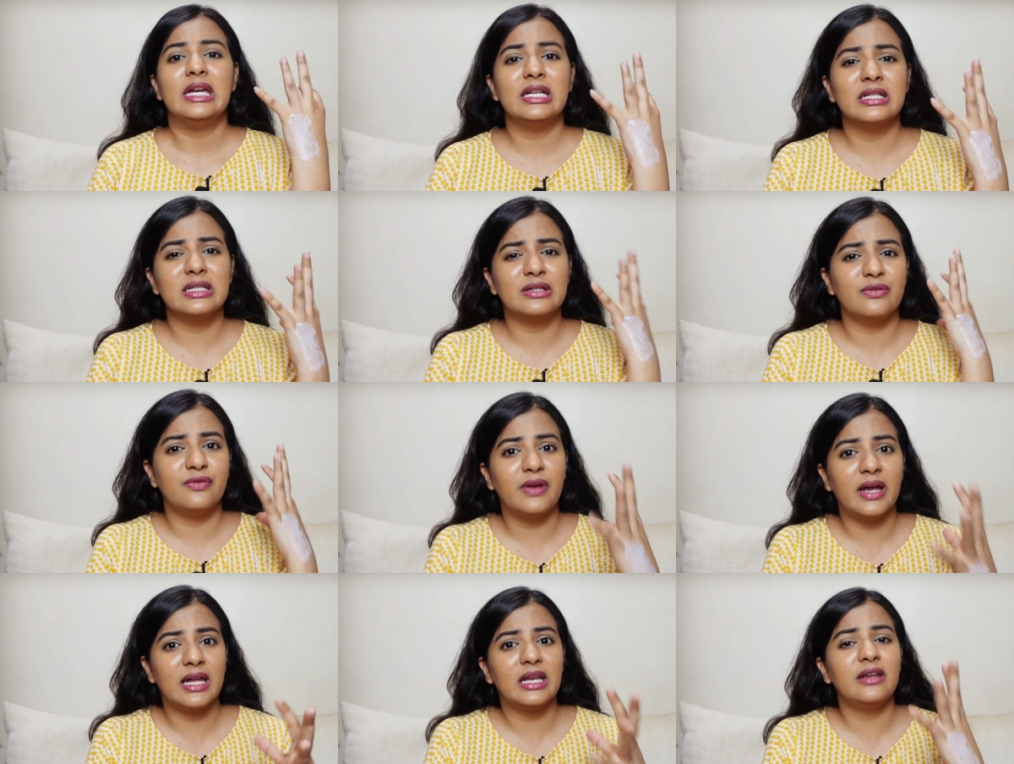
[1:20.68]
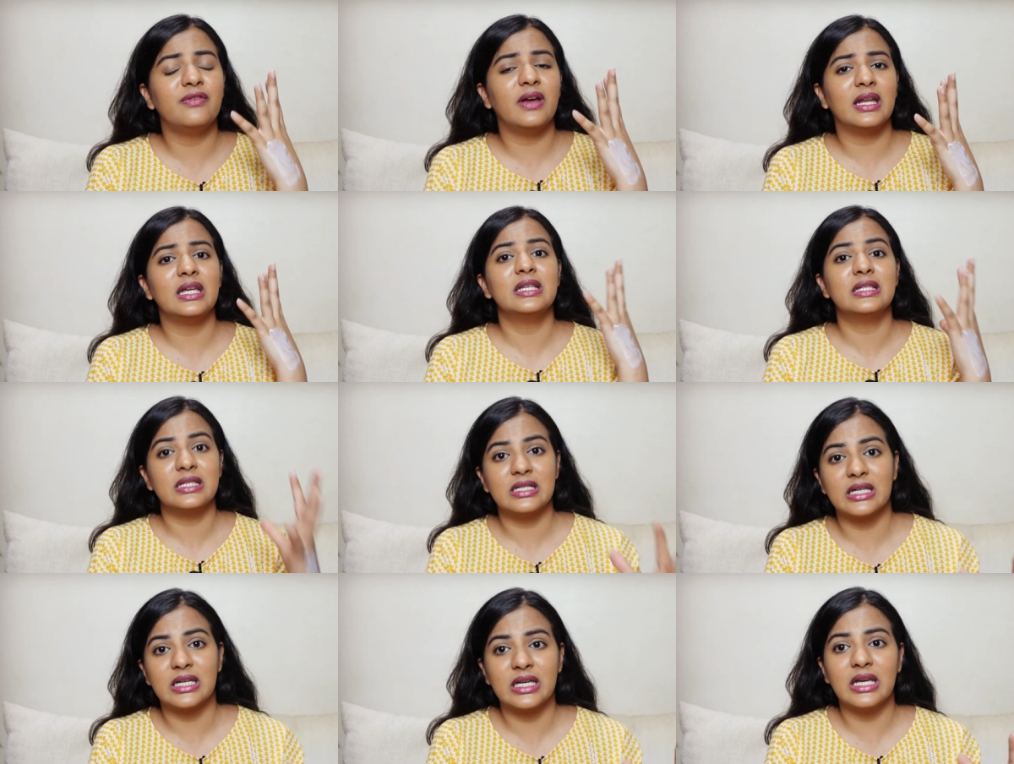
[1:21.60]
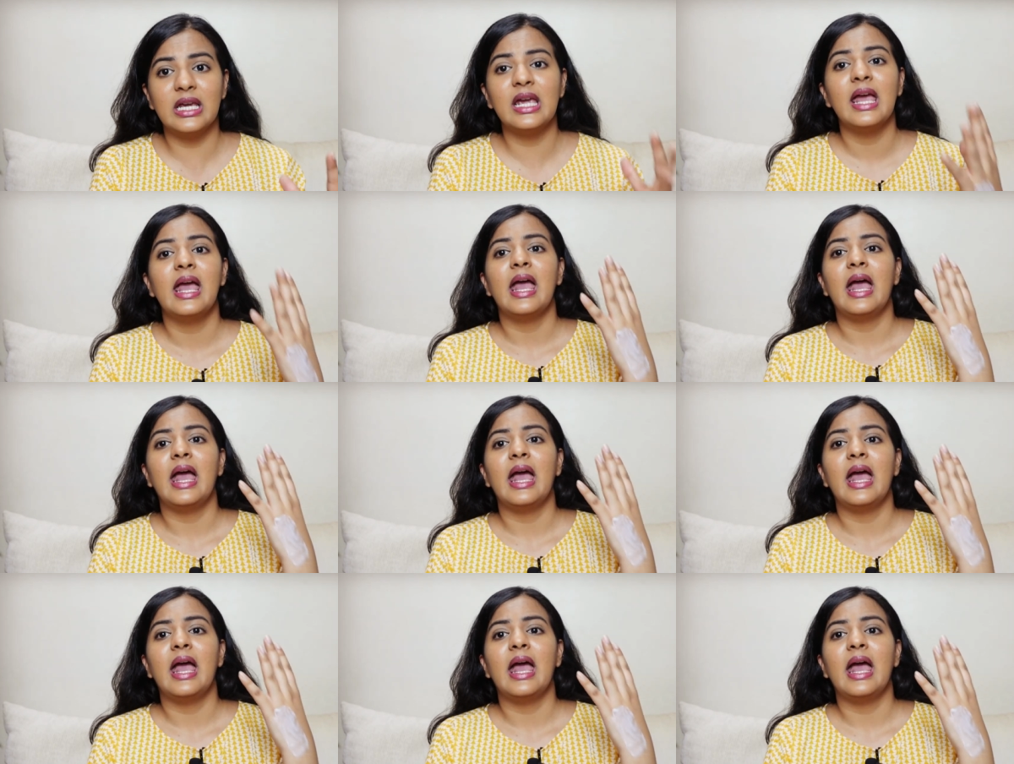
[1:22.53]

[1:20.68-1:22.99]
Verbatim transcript: It is very very sticky,